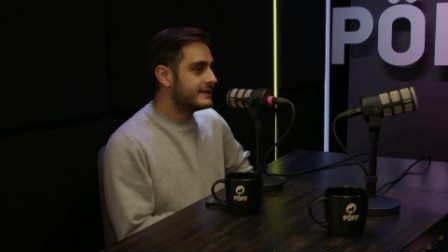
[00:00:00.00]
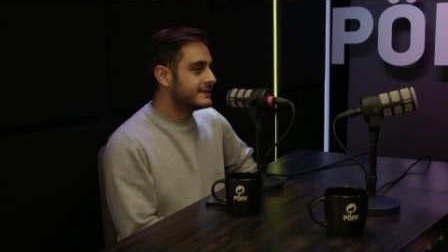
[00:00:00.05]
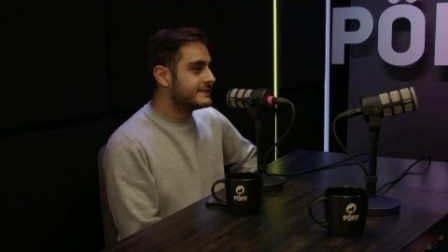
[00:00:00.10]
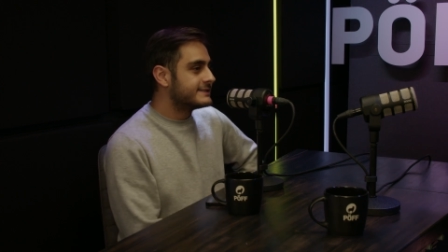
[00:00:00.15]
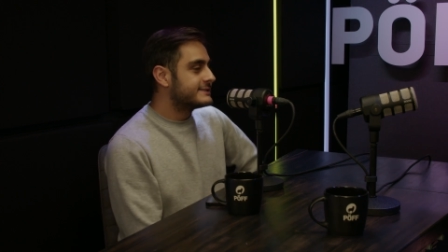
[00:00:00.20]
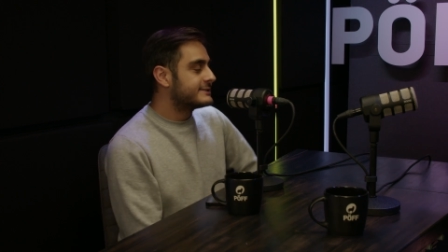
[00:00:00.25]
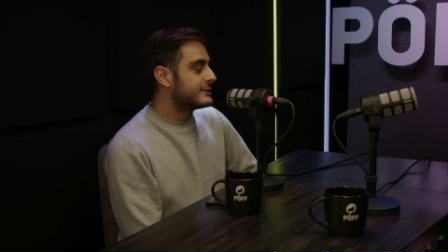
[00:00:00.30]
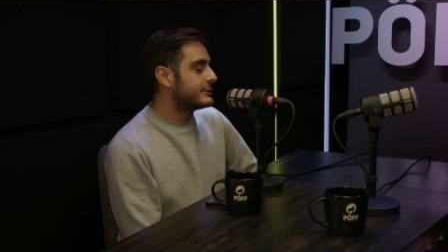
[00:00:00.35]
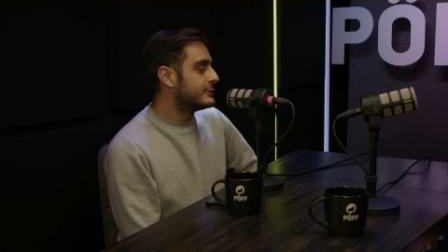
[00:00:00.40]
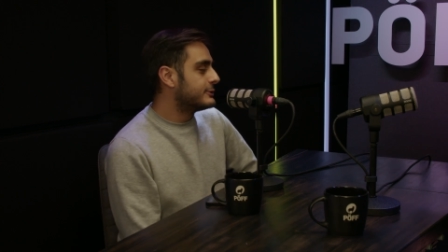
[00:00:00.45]

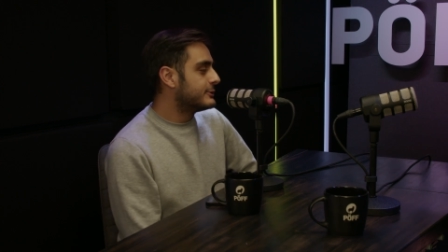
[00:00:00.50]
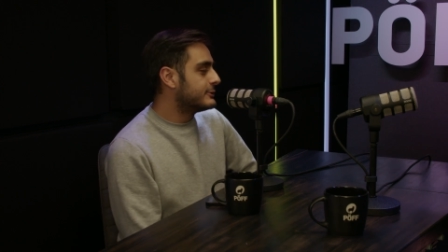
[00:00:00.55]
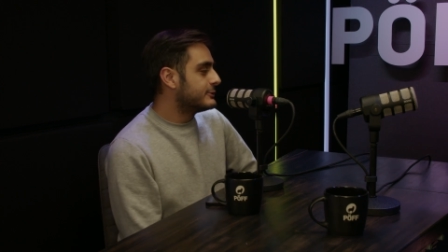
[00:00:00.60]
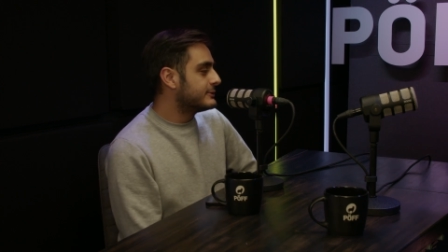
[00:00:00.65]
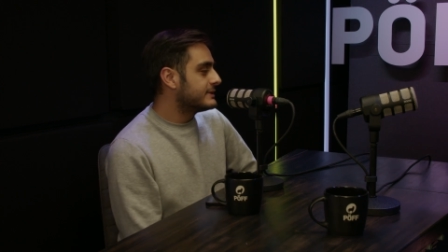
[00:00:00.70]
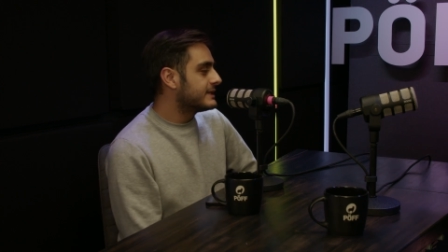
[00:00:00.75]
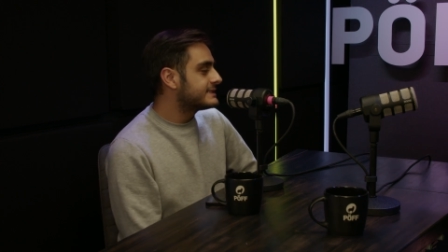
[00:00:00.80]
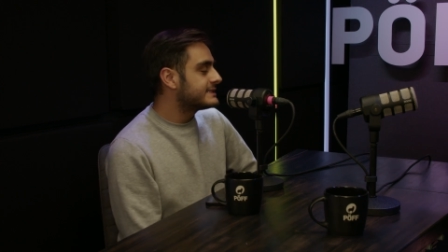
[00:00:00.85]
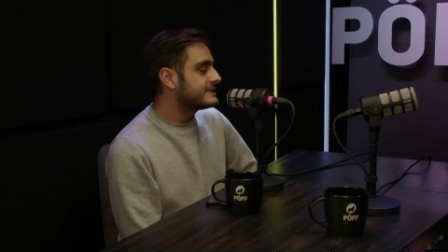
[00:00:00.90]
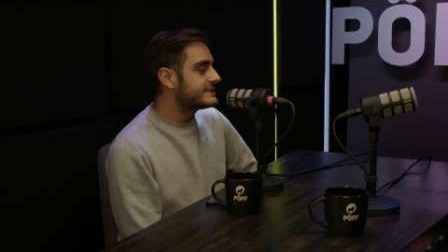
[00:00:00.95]
So
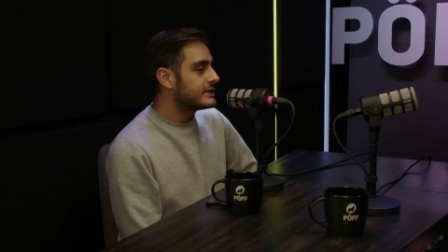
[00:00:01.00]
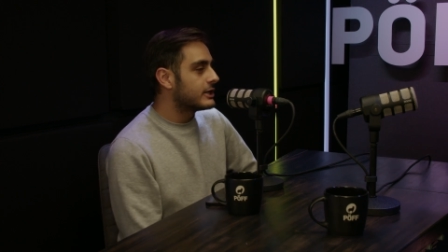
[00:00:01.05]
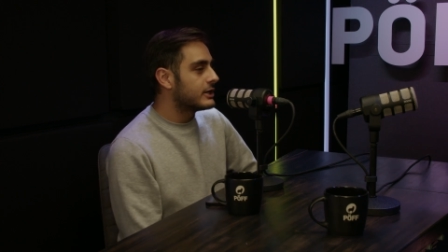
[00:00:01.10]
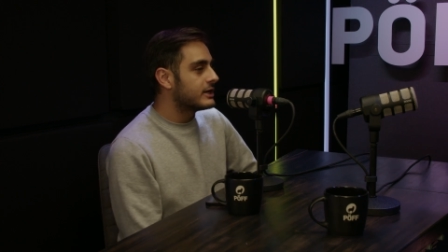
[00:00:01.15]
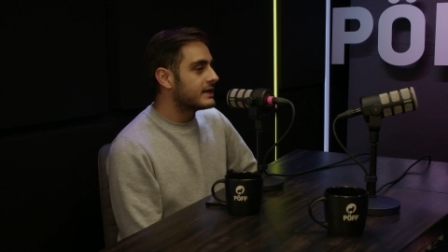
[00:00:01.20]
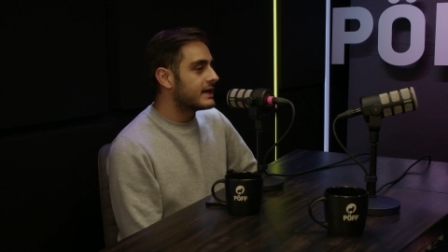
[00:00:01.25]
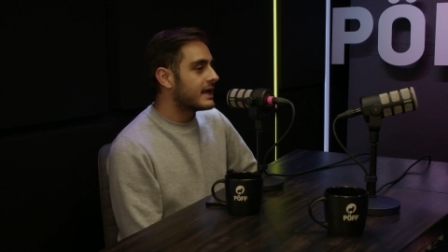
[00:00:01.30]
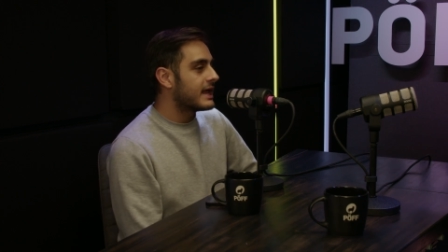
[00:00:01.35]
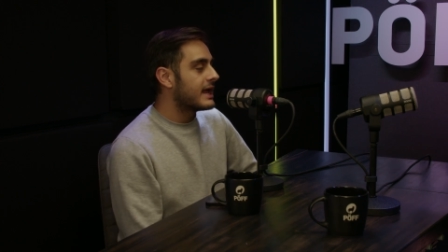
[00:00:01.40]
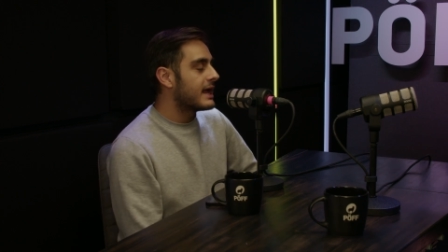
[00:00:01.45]
let's
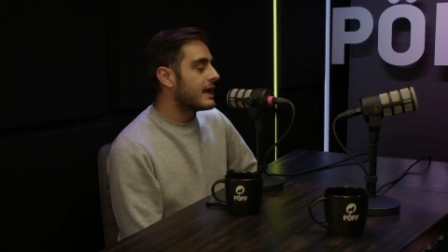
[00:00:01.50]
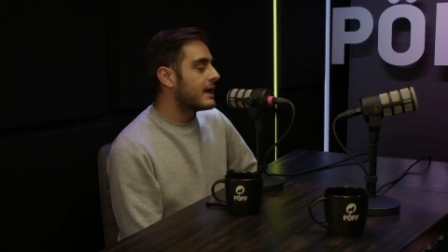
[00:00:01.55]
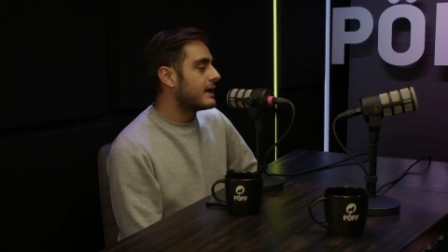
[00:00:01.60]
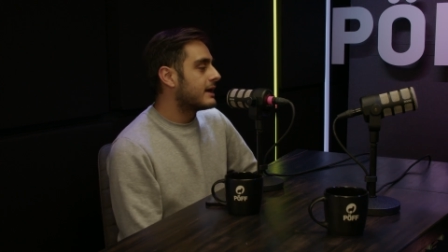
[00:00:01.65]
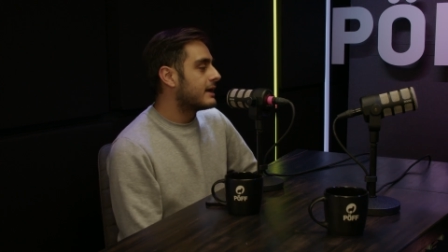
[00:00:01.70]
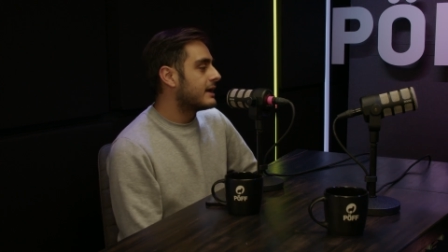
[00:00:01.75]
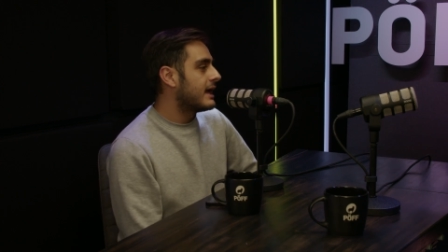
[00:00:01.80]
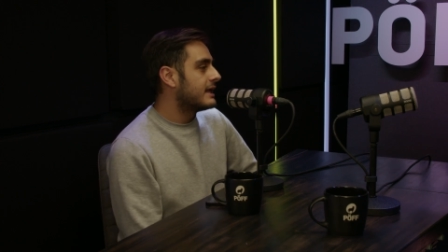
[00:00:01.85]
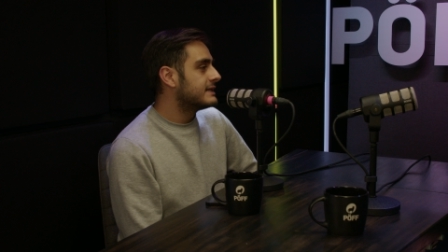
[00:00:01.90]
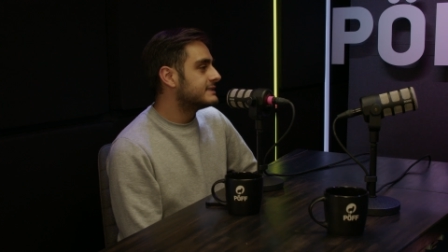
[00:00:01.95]
start uh,
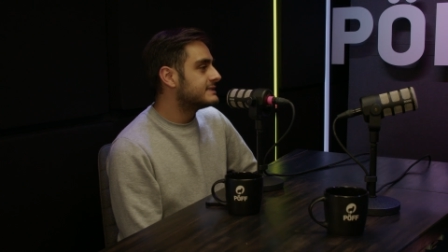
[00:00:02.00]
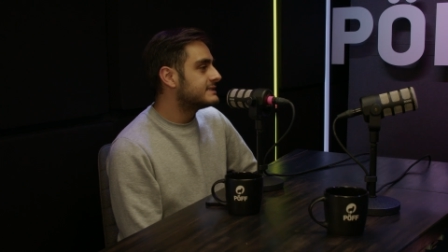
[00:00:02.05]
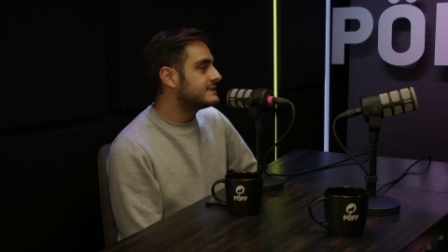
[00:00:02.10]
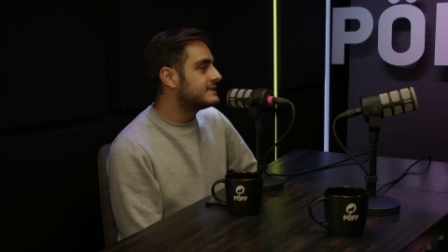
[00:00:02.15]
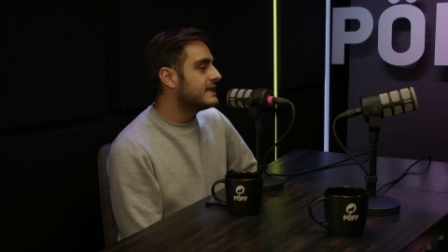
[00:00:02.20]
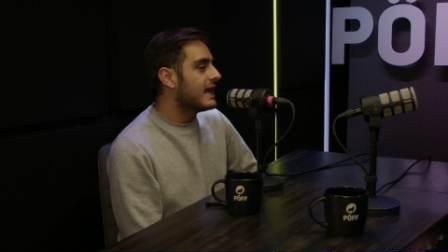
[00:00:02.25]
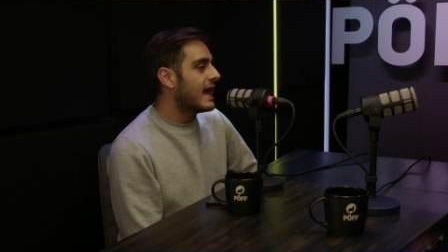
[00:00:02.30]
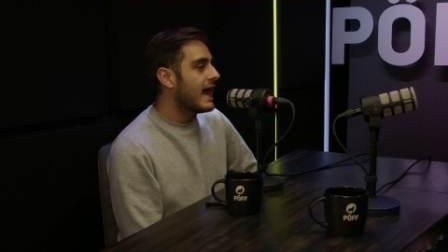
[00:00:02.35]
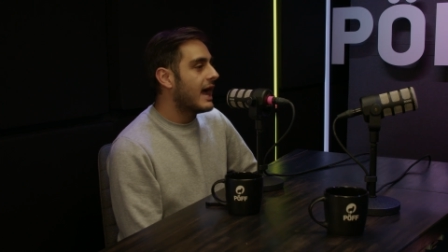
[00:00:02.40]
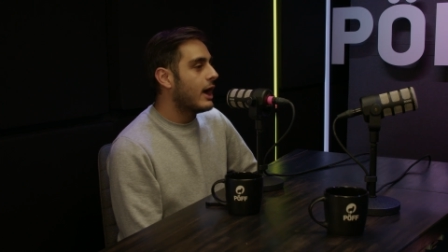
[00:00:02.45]
and
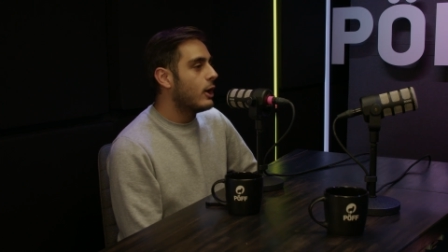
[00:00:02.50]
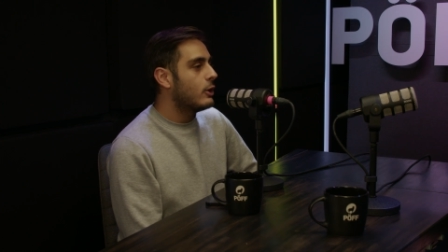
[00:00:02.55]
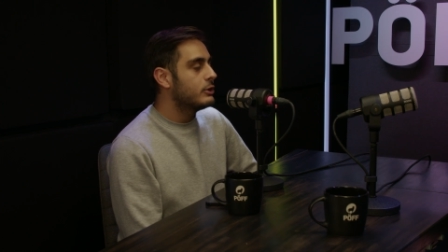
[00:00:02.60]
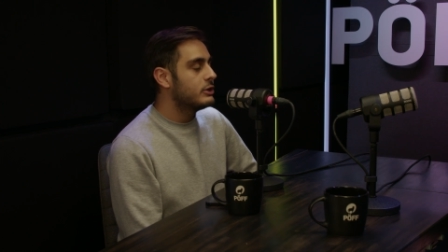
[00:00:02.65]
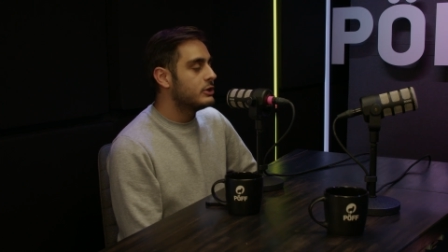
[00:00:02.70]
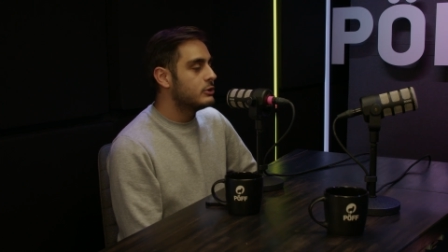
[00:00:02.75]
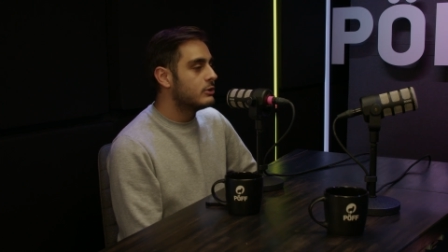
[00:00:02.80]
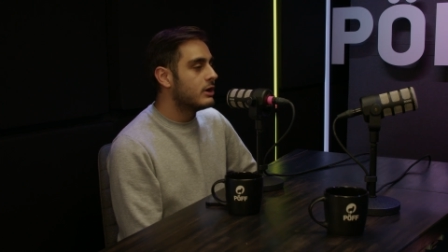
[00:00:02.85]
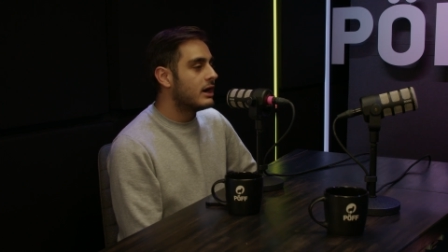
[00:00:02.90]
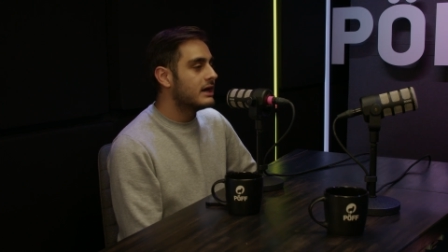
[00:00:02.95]
see how
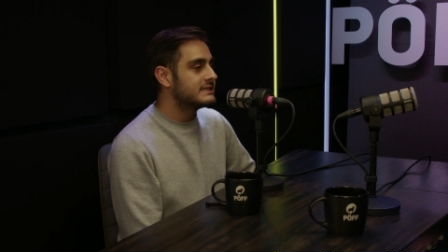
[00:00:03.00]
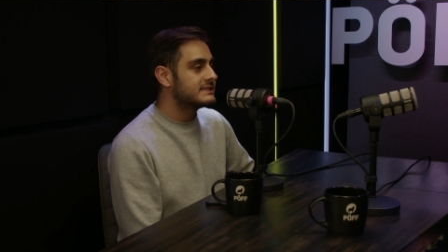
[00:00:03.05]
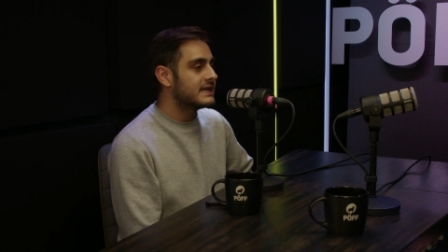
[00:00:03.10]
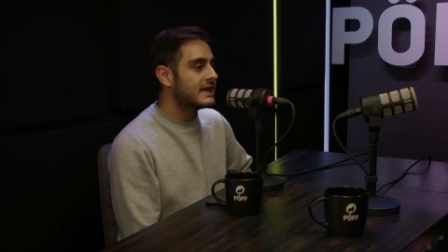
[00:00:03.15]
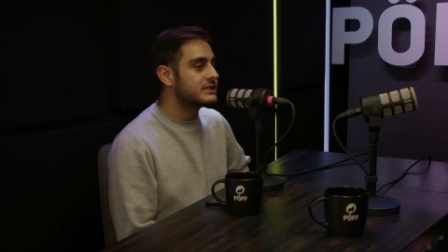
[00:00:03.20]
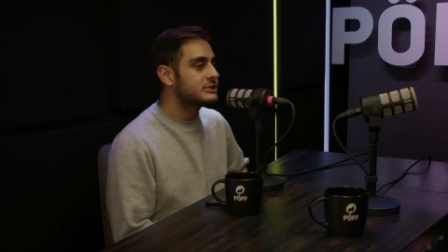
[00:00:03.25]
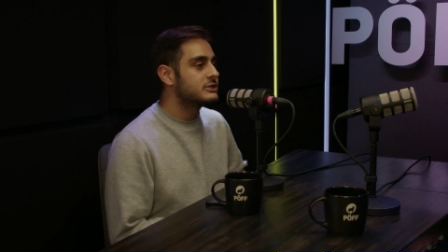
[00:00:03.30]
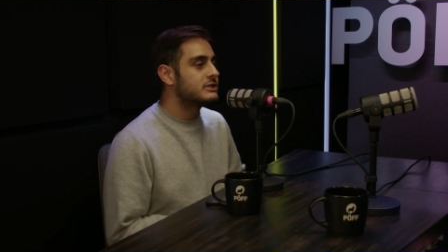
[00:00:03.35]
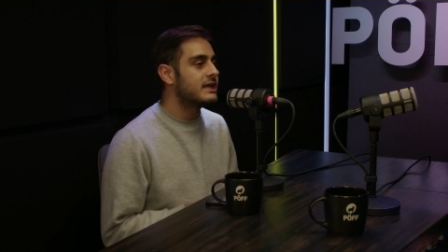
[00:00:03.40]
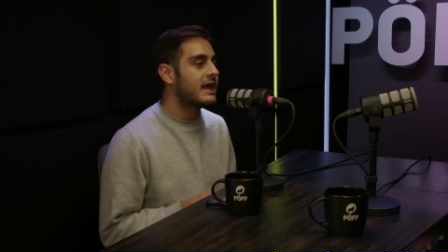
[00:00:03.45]
you guys
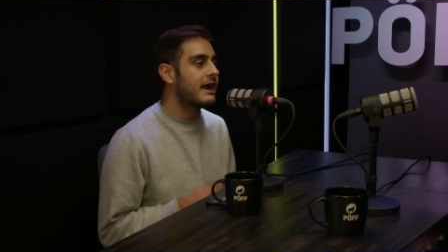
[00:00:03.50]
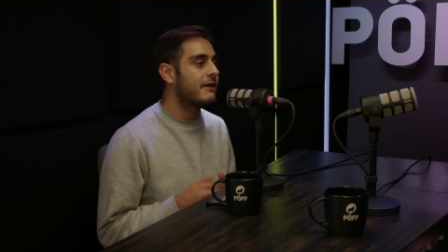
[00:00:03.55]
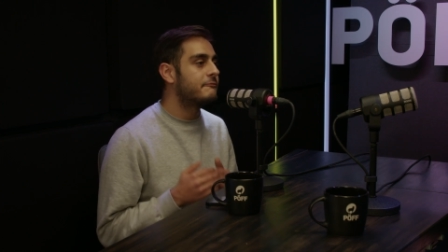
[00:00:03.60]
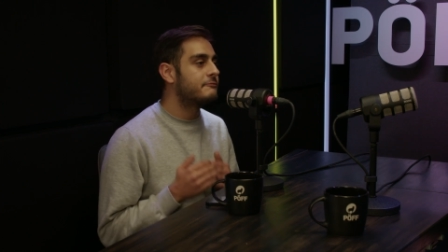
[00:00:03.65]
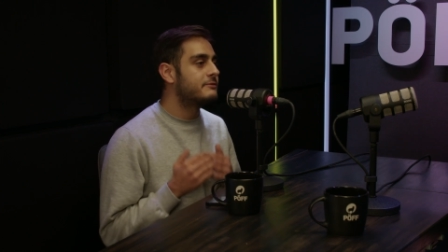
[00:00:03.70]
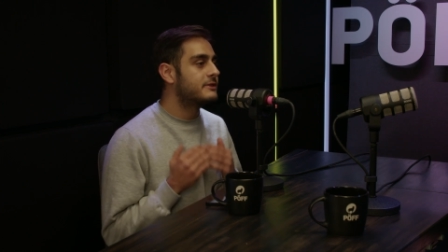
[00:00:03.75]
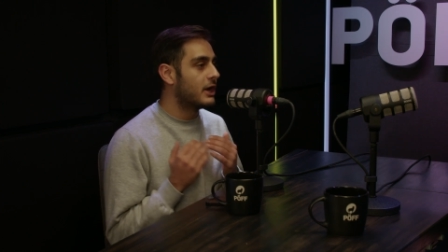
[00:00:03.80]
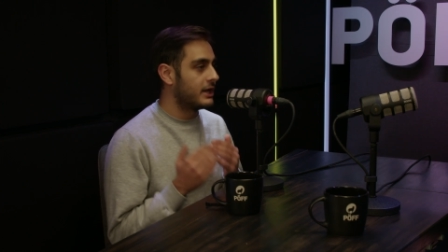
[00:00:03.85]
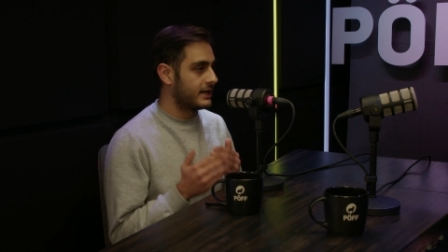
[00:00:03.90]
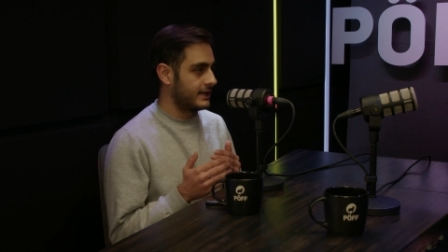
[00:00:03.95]
actually
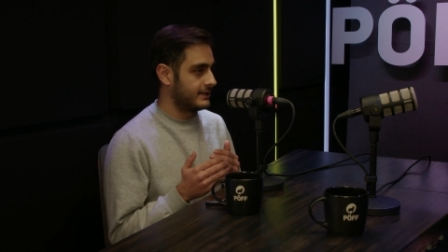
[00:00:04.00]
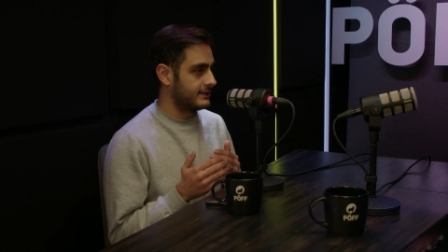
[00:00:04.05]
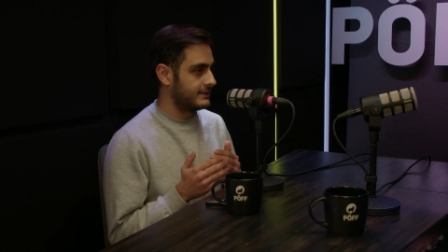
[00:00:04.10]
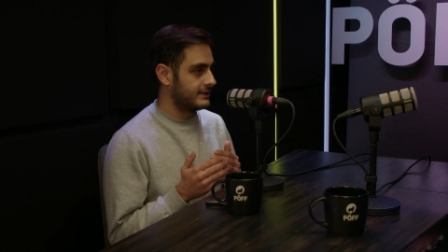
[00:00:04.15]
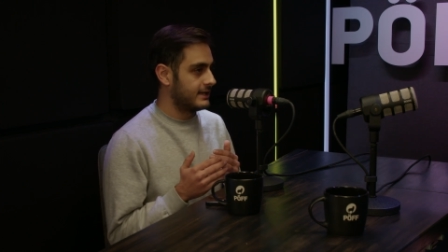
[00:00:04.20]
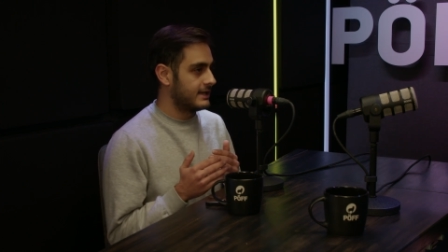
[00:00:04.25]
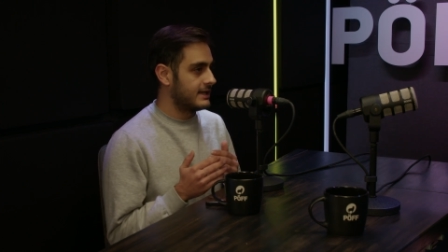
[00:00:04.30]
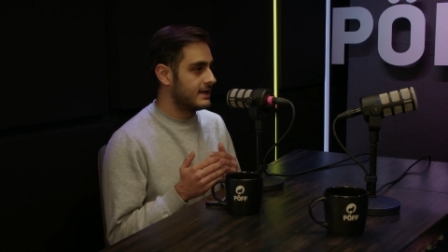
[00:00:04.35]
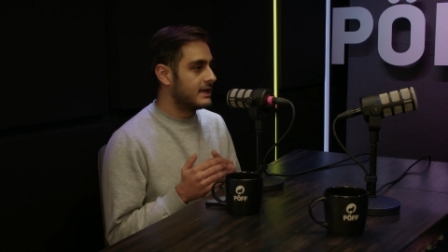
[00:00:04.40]
have done it,